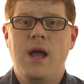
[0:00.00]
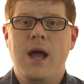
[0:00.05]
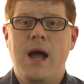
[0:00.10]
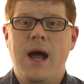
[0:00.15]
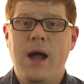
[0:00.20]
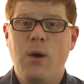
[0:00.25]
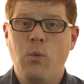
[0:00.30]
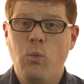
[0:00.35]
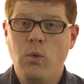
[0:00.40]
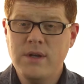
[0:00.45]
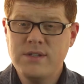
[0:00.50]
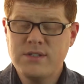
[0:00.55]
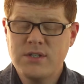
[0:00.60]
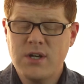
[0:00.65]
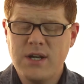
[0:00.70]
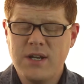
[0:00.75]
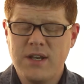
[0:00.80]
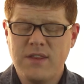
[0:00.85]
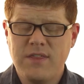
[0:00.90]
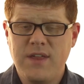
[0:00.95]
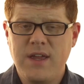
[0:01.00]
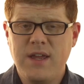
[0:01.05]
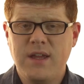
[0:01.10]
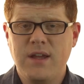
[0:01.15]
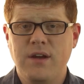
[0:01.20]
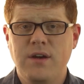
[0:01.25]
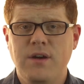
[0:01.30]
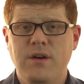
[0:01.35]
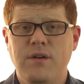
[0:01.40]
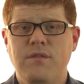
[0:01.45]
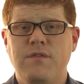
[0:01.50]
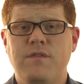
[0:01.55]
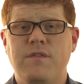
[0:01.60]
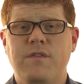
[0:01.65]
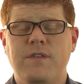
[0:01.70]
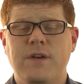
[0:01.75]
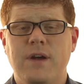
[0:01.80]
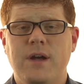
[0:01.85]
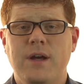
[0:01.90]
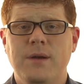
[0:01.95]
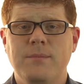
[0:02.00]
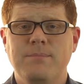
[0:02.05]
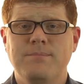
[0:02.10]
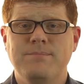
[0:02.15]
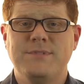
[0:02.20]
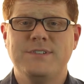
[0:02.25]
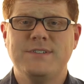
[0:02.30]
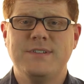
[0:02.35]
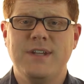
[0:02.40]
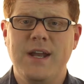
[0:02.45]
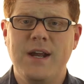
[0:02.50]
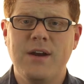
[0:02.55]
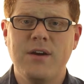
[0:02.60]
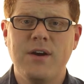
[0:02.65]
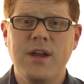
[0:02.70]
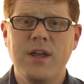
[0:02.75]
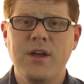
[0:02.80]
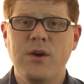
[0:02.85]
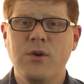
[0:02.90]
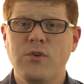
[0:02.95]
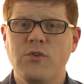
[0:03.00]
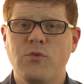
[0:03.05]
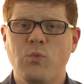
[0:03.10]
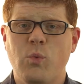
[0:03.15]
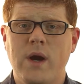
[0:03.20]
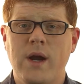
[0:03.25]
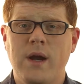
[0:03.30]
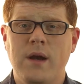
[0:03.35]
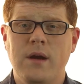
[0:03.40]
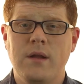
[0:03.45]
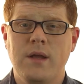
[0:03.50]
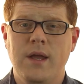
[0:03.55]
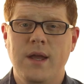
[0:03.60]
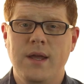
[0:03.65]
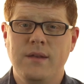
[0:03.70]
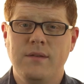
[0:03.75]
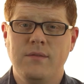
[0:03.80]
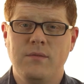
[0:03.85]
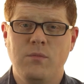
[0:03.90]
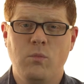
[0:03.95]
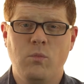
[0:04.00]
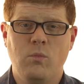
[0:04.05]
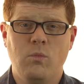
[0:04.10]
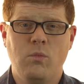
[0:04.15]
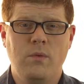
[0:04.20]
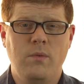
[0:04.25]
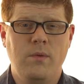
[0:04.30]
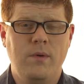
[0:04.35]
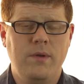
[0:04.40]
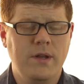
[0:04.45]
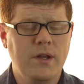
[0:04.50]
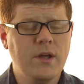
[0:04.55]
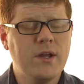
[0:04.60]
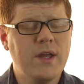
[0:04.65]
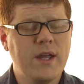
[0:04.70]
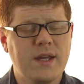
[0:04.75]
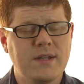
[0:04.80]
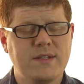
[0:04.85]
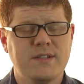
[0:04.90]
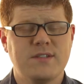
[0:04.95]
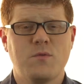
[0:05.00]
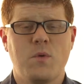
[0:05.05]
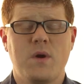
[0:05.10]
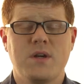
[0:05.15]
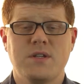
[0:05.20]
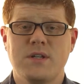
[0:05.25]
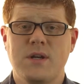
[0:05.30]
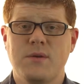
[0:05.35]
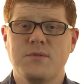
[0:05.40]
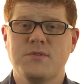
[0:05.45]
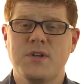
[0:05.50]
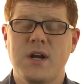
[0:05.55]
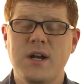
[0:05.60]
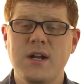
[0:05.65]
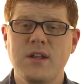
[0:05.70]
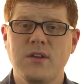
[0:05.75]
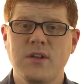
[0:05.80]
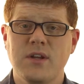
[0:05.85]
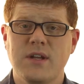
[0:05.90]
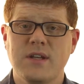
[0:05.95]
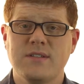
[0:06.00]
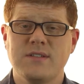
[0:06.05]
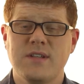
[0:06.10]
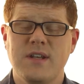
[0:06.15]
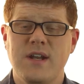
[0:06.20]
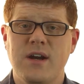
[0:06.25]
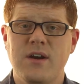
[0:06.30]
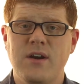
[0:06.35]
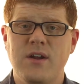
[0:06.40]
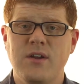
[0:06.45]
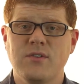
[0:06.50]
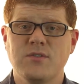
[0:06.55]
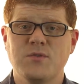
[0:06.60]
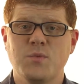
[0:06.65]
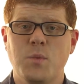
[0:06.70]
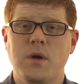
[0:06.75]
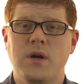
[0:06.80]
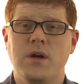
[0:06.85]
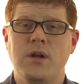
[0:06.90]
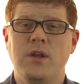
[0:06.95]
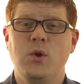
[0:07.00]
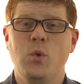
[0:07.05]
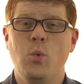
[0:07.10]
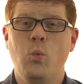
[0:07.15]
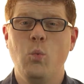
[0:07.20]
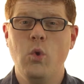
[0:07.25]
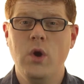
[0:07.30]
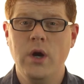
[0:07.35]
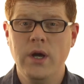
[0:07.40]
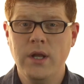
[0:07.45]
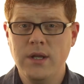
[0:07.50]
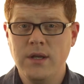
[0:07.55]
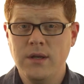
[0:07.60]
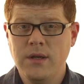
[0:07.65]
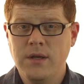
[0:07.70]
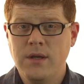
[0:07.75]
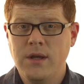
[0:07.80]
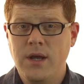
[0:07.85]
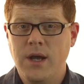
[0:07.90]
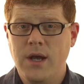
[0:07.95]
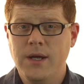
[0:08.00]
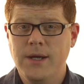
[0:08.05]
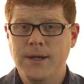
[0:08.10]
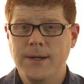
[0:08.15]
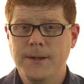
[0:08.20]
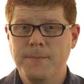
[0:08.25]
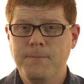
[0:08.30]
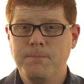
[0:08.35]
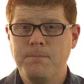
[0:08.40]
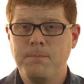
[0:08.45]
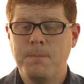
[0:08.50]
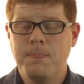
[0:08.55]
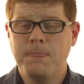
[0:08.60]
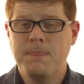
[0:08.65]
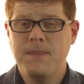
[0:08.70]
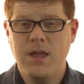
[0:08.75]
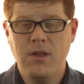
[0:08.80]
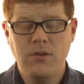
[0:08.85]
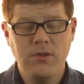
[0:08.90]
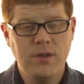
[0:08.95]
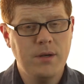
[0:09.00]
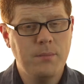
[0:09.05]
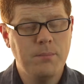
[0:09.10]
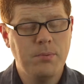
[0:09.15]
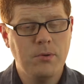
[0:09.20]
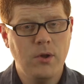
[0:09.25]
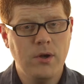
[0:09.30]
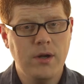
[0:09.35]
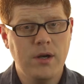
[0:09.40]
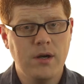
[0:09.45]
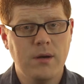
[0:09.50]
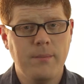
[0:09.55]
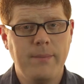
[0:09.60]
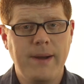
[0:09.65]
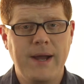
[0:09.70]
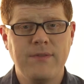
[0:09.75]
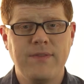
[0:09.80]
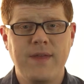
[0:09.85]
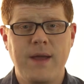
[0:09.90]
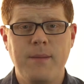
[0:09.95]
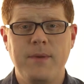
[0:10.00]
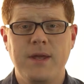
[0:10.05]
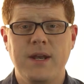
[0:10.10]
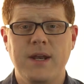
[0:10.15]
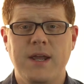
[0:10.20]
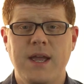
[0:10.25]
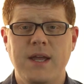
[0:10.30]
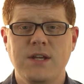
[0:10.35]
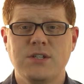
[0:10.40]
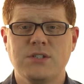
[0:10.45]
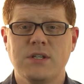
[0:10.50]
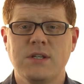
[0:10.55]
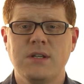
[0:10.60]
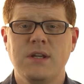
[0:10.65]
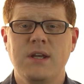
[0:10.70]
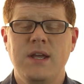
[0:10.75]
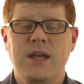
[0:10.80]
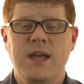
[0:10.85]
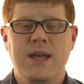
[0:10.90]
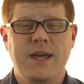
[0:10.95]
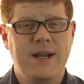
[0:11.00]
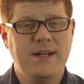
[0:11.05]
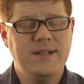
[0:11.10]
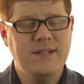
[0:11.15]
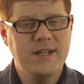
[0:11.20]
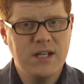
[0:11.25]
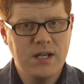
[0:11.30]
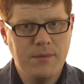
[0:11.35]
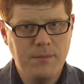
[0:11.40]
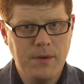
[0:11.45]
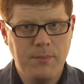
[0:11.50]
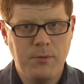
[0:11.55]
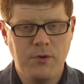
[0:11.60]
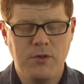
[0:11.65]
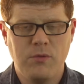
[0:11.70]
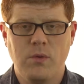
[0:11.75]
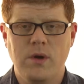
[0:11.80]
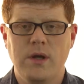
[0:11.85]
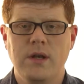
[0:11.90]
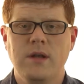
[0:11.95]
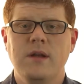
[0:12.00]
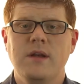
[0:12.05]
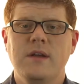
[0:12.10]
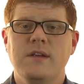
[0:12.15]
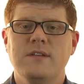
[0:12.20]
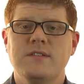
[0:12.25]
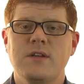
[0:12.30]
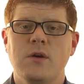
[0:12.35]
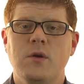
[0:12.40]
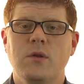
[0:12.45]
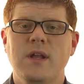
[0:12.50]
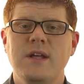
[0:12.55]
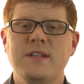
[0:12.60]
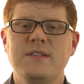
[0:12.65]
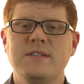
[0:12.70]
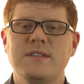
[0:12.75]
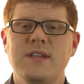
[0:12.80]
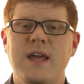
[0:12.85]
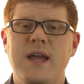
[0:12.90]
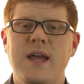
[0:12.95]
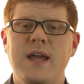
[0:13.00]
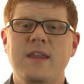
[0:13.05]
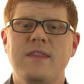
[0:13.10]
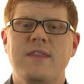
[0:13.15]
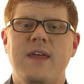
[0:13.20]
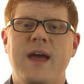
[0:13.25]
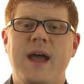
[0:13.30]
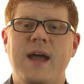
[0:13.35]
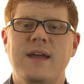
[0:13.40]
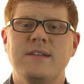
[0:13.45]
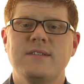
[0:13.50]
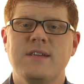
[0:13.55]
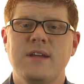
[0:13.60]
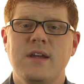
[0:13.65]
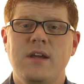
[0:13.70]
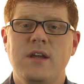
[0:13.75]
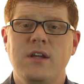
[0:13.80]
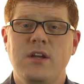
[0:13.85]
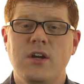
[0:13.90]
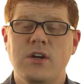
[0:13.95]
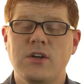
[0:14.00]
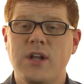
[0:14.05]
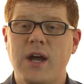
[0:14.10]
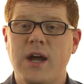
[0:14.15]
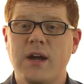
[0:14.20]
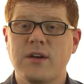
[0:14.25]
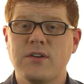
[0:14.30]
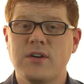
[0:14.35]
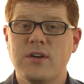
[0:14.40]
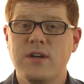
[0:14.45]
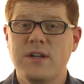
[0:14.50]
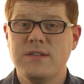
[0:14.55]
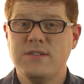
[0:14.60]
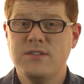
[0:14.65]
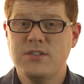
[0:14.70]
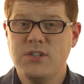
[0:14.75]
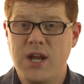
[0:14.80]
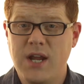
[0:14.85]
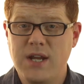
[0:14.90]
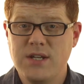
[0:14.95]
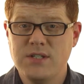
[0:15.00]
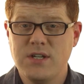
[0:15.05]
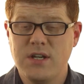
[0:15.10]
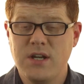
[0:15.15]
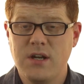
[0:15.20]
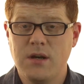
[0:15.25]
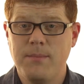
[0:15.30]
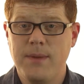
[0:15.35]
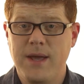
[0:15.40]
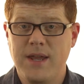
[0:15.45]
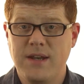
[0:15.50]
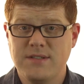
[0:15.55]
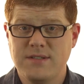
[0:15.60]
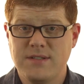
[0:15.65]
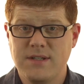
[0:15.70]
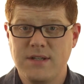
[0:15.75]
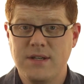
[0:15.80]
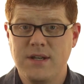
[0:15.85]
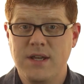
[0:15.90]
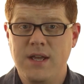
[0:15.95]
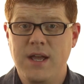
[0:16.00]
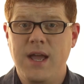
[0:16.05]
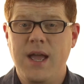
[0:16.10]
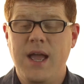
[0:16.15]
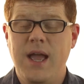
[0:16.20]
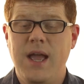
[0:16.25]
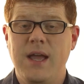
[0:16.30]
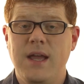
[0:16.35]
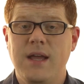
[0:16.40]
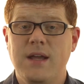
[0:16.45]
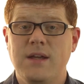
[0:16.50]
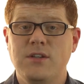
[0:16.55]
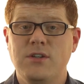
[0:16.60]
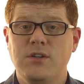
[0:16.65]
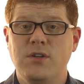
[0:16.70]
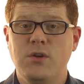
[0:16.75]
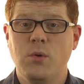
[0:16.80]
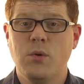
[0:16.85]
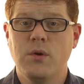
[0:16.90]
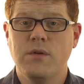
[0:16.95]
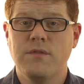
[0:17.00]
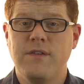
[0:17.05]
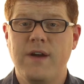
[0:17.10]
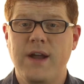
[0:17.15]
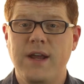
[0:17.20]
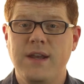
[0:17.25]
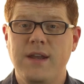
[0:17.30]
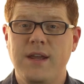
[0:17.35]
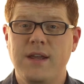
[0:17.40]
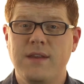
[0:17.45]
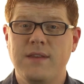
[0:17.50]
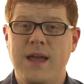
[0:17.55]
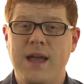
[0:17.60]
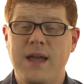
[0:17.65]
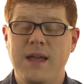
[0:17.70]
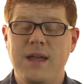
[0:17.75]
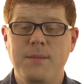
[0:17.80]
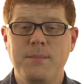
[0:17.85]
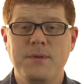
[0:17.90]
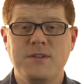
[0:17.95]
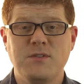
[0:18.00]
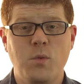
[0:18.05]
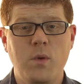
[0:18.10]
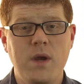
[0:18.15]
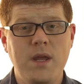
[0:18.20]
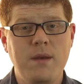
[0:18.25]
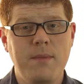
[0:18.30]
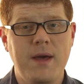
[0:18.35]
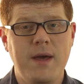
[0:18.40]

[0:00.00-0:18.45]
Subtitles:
I was trying to think of scenarios where, and when looking at this question, I was trying to look at scenarios where you would tell an employer about that medication, and I did come up with one. So let's say that your doctor is changing your medicine and you're finding that in between